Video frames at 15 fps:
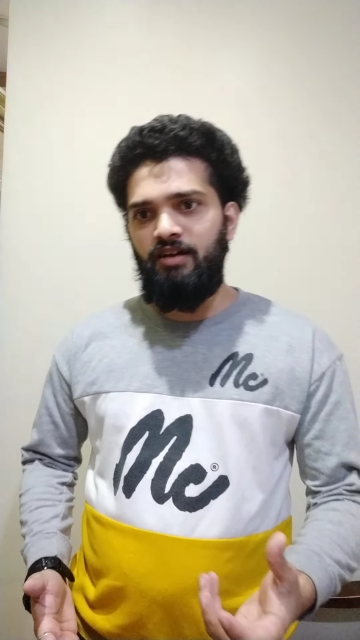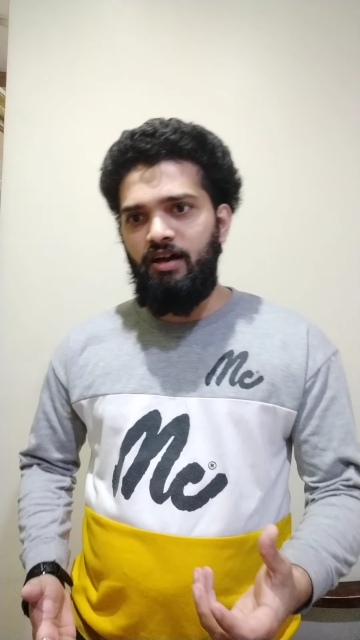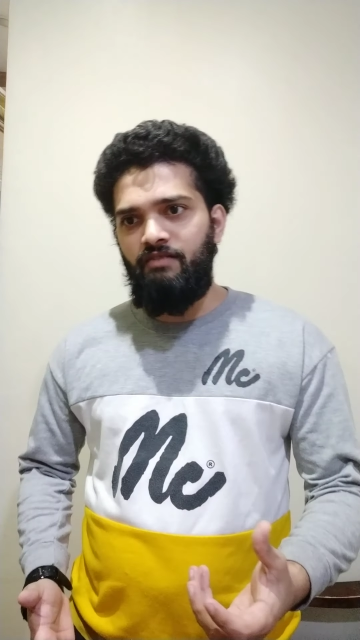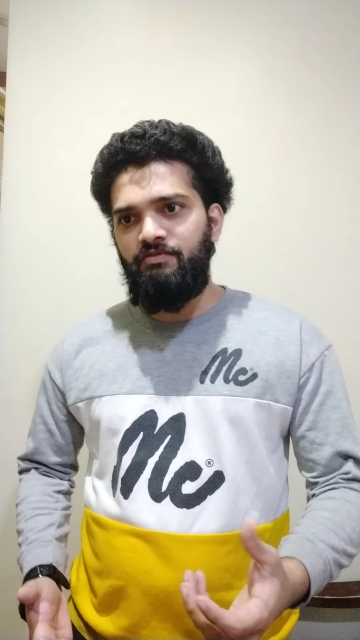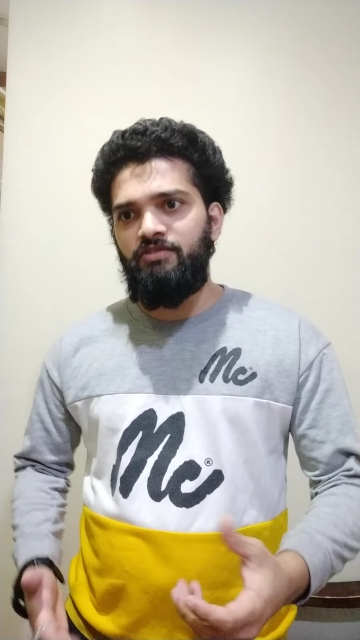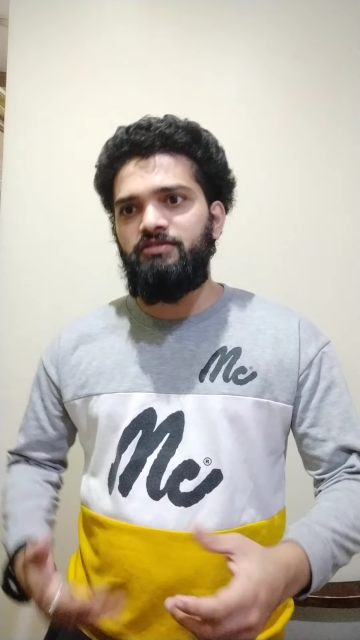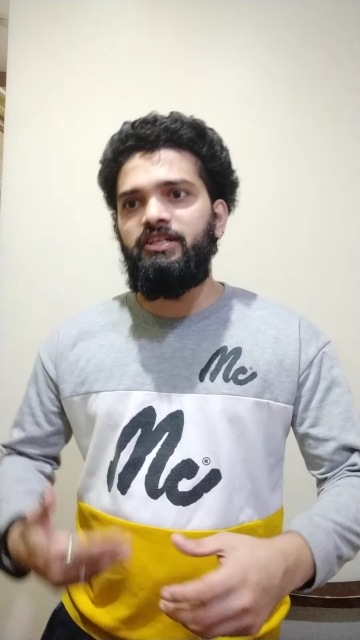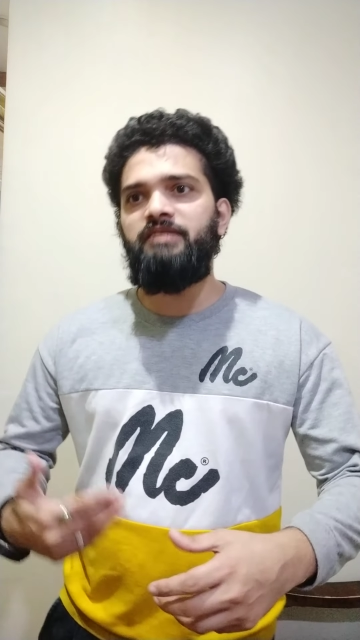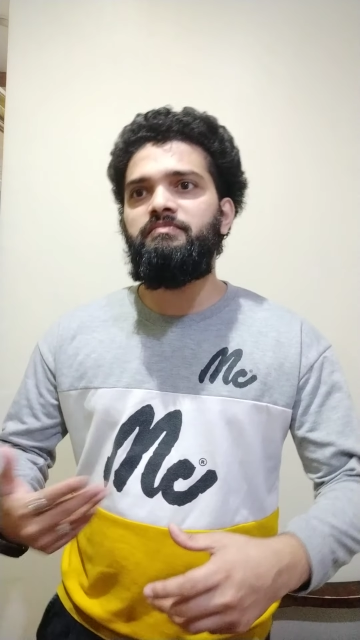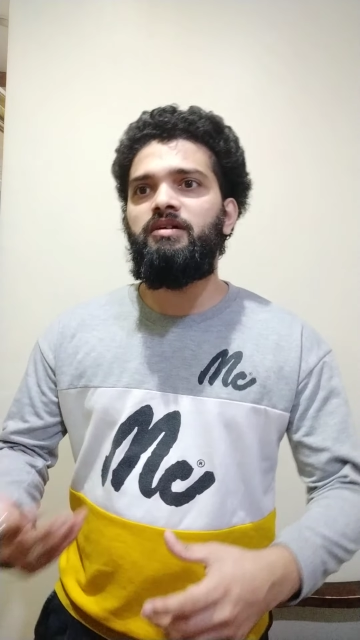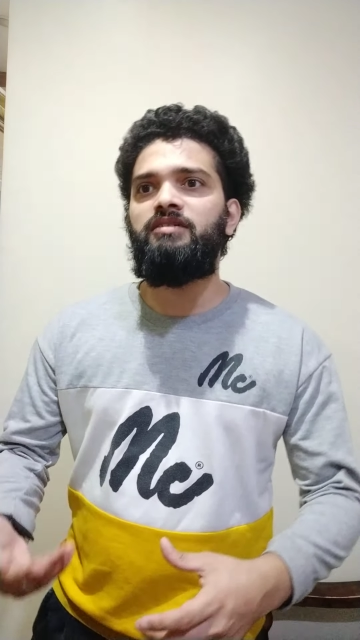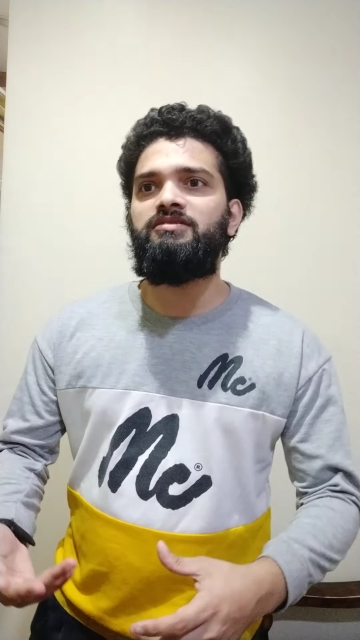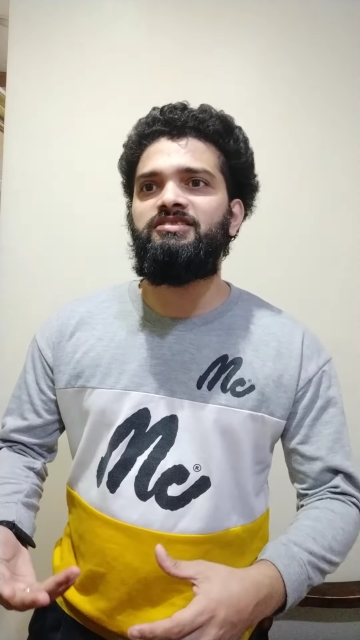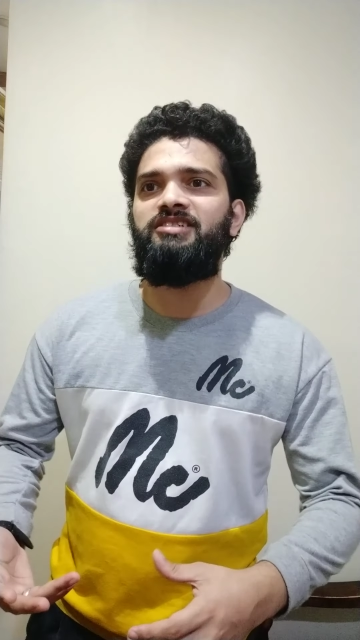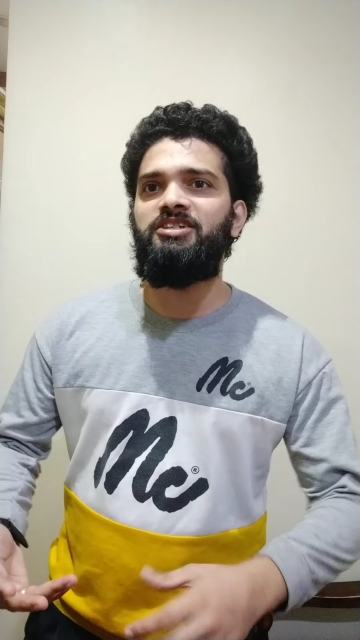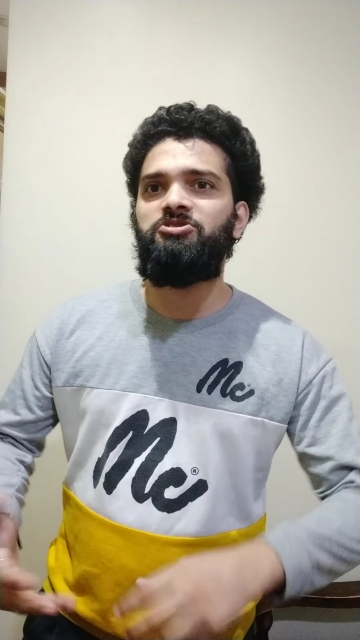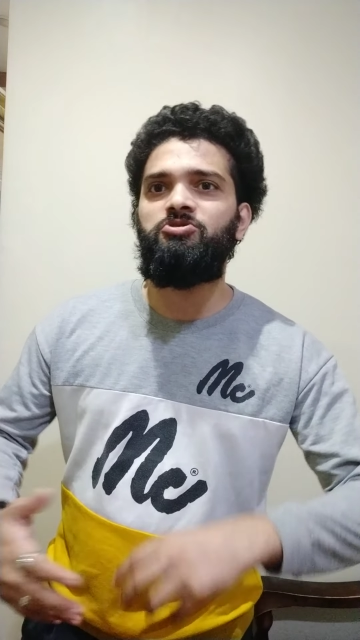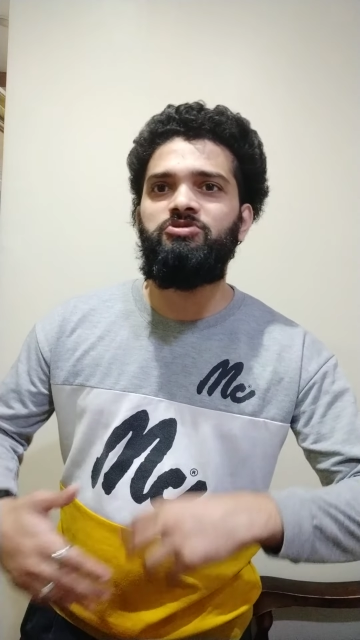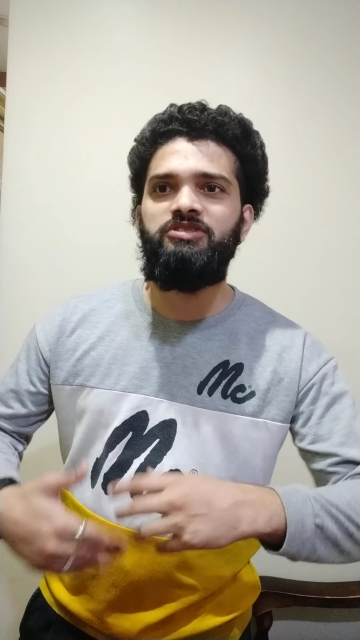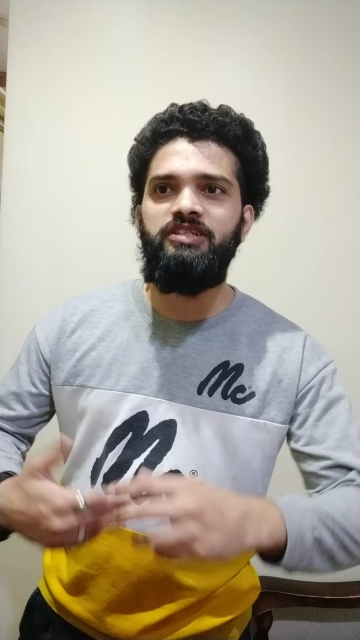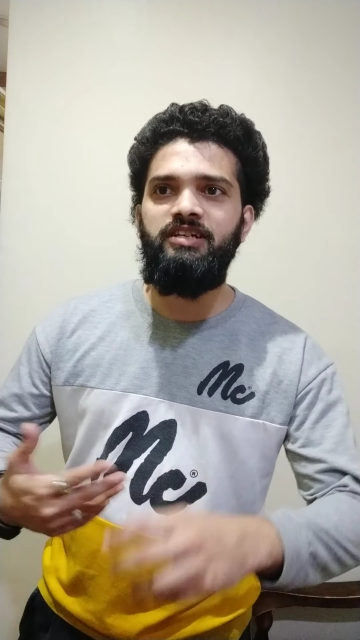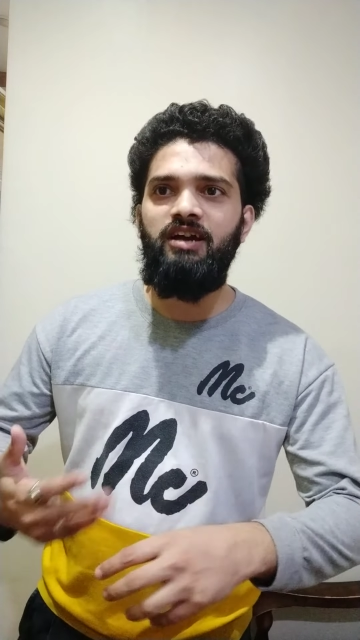after 3 months just to
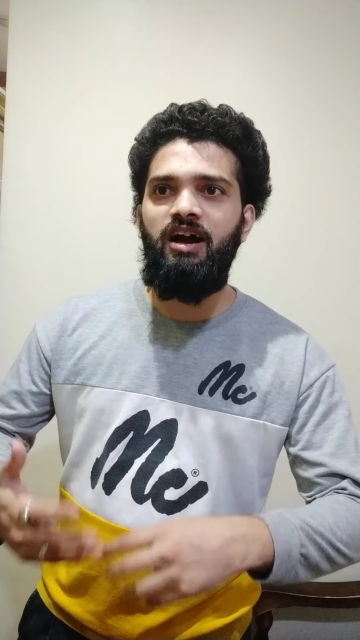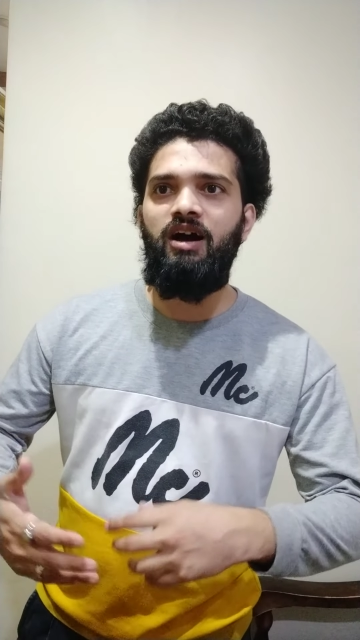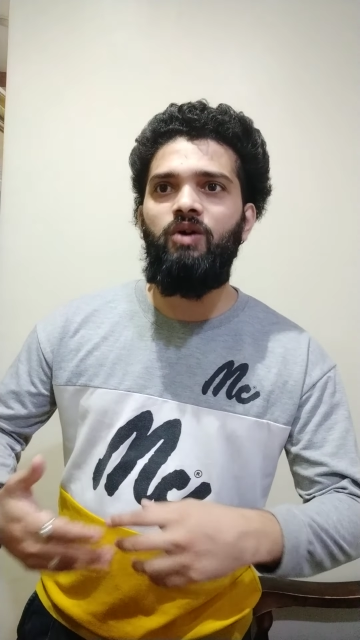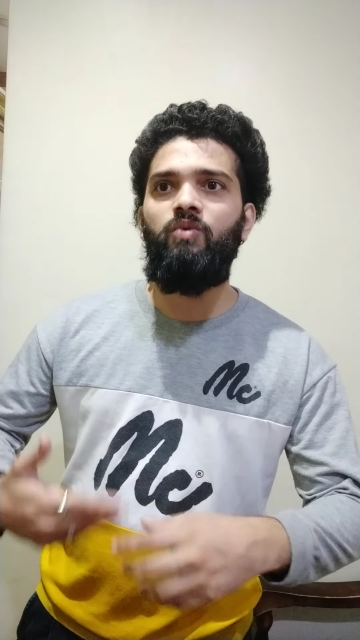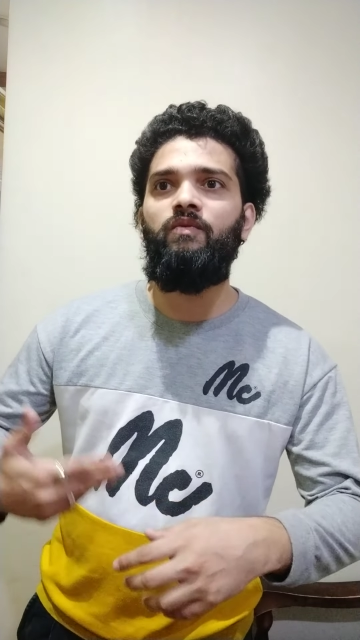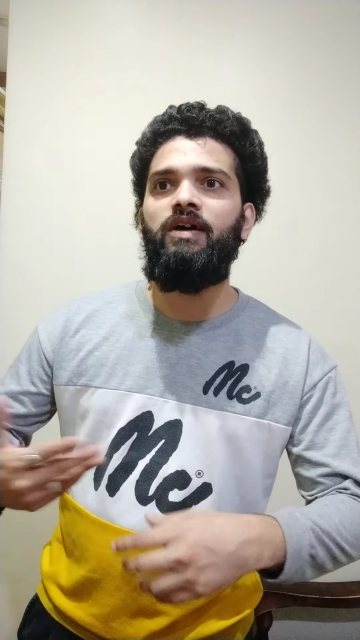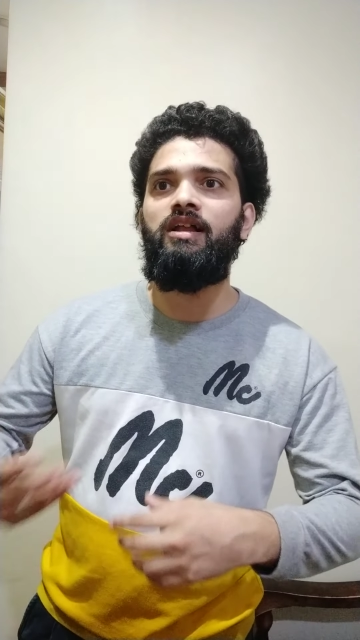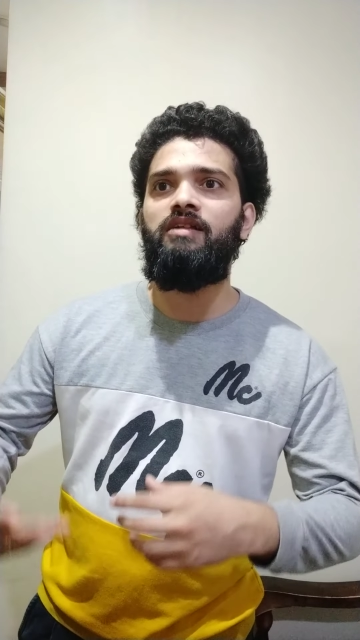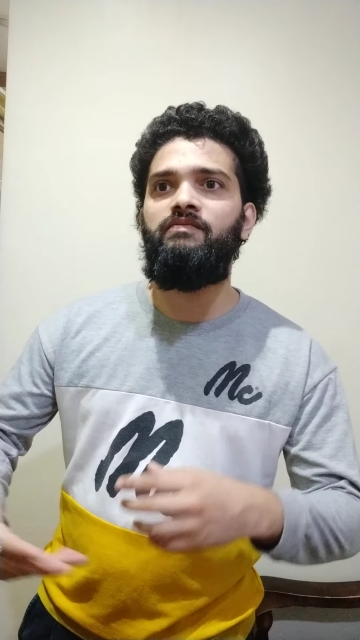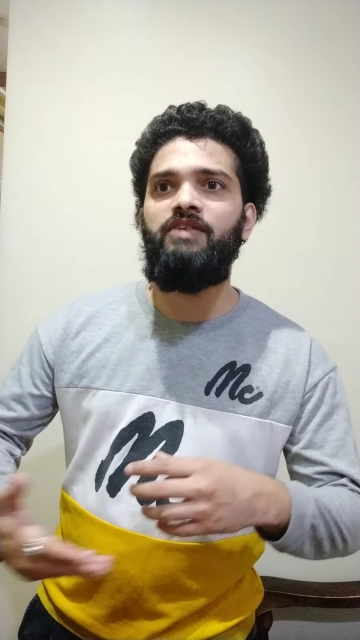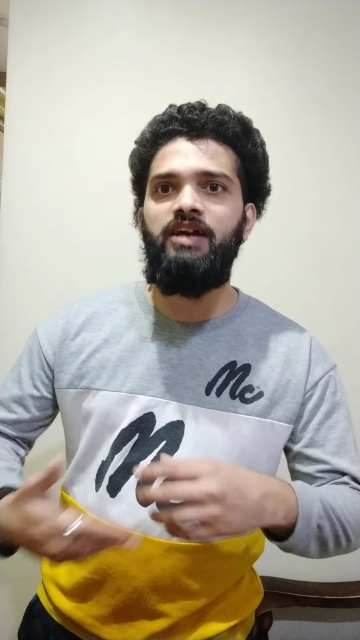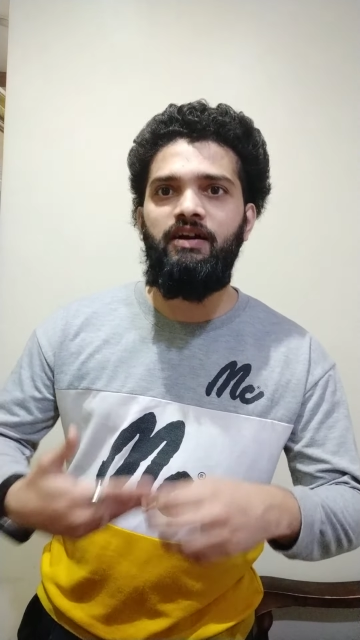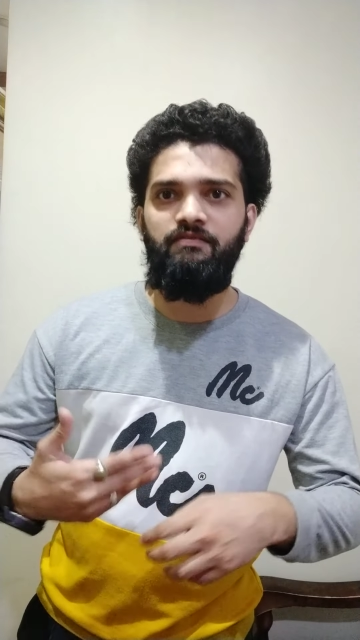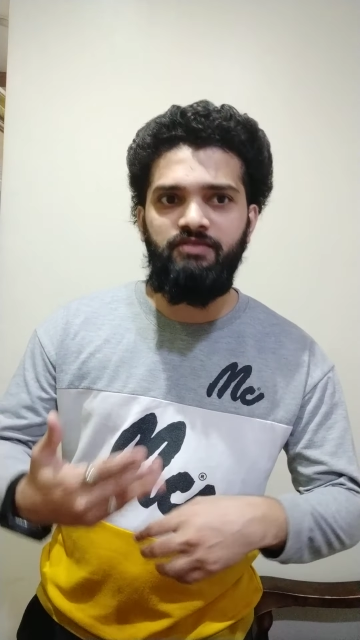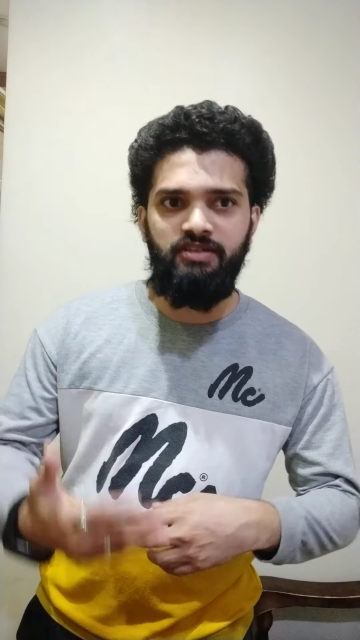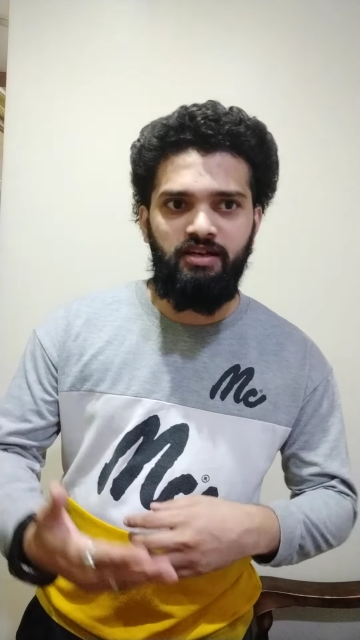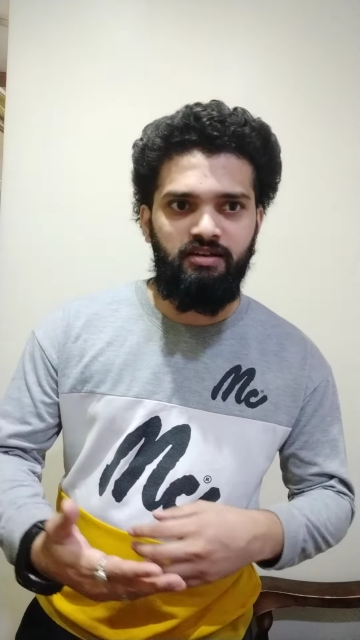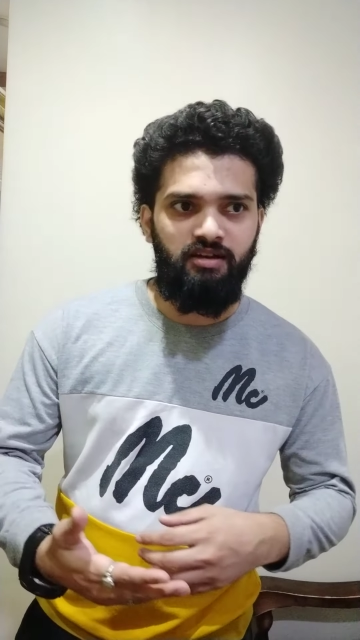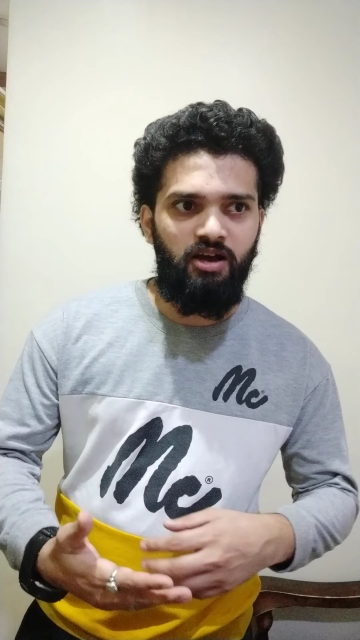see how well we have done,